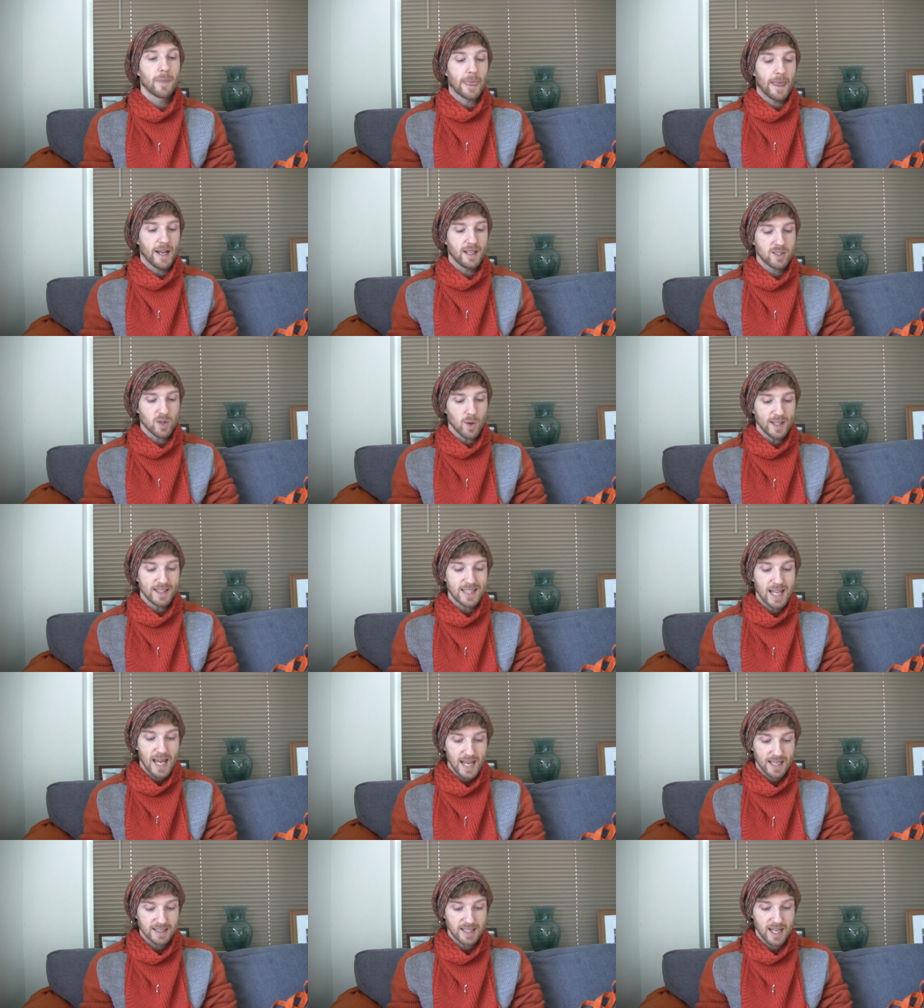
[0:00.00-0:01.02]
It's quite
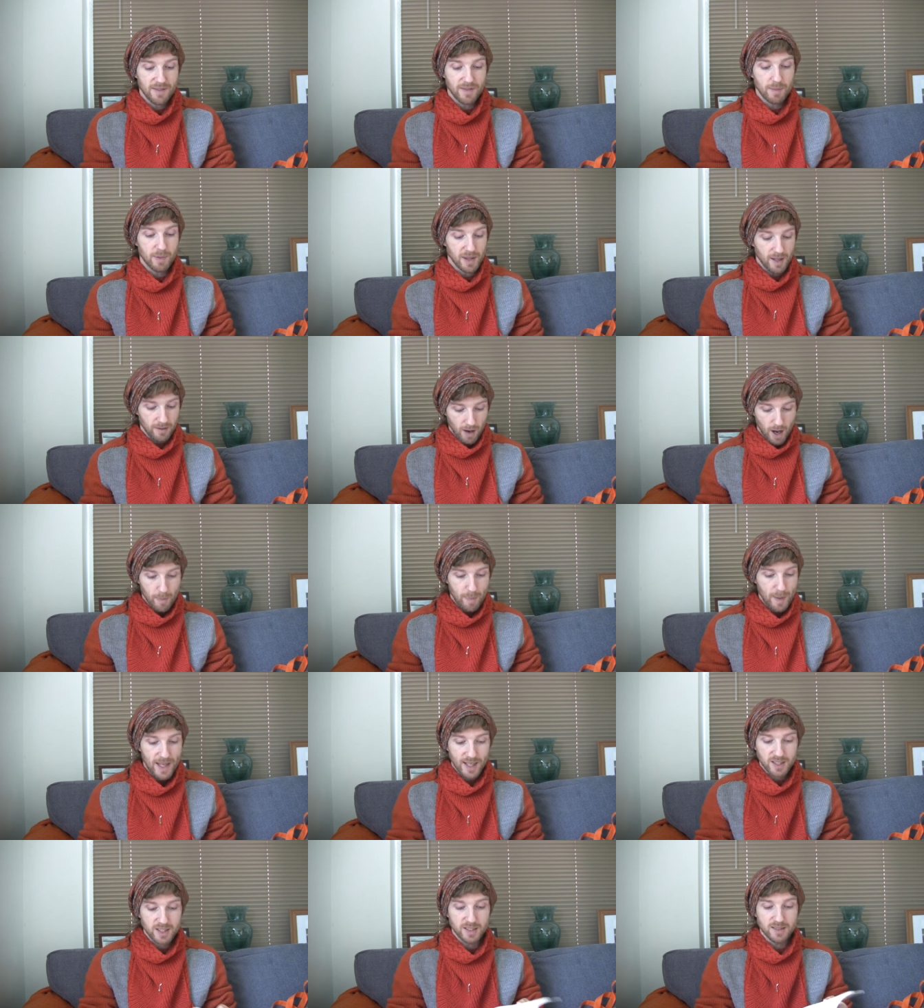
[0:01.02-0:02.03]
text heavy, but there are
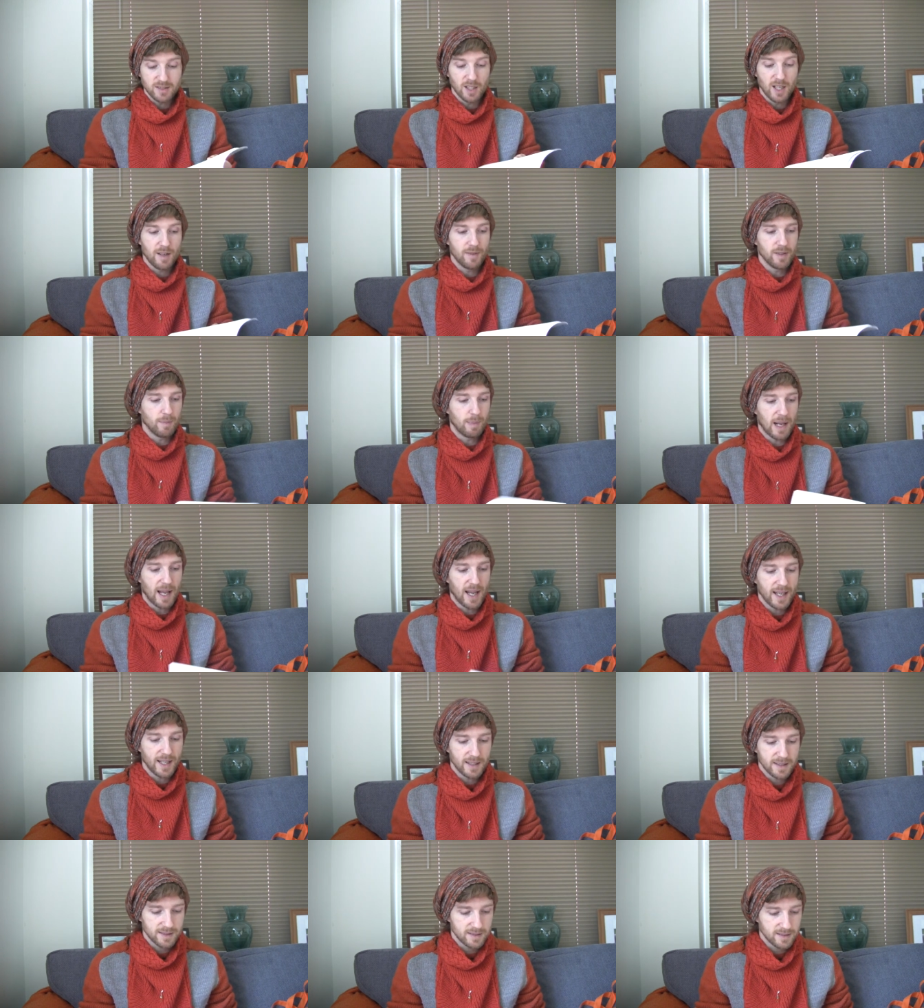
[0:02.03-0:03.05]
pictures all over the
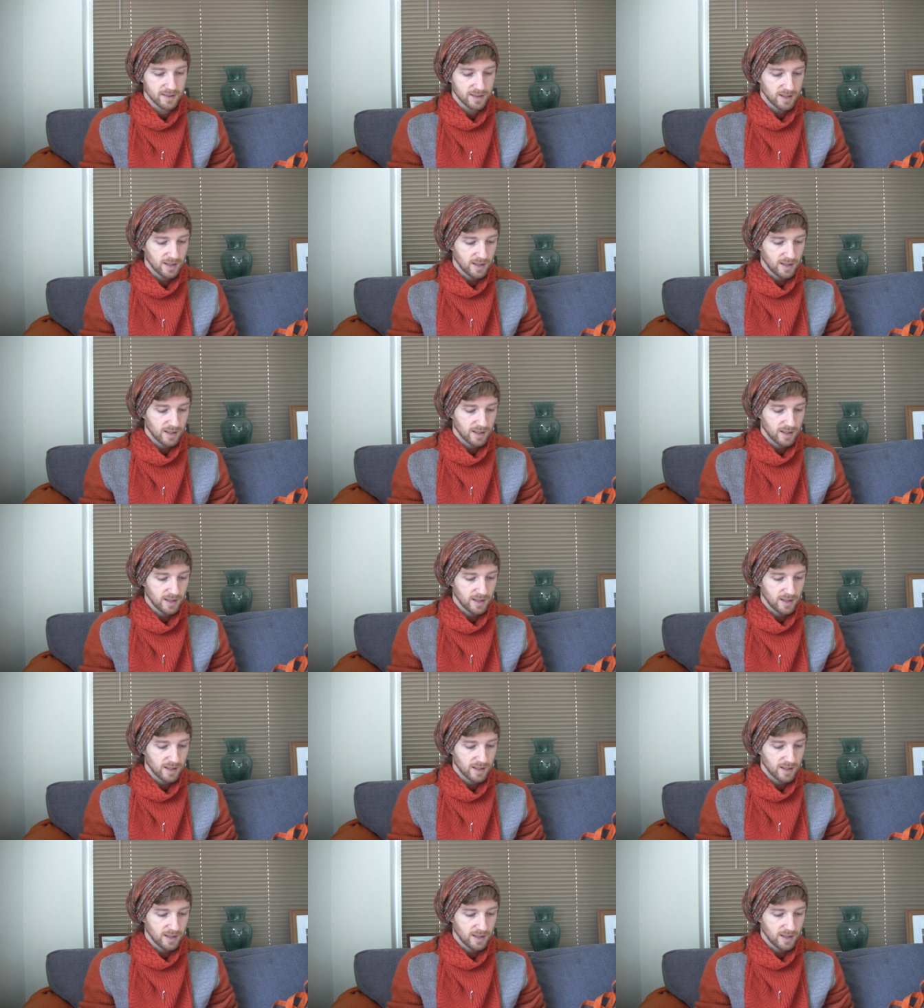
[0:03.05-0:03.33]
place.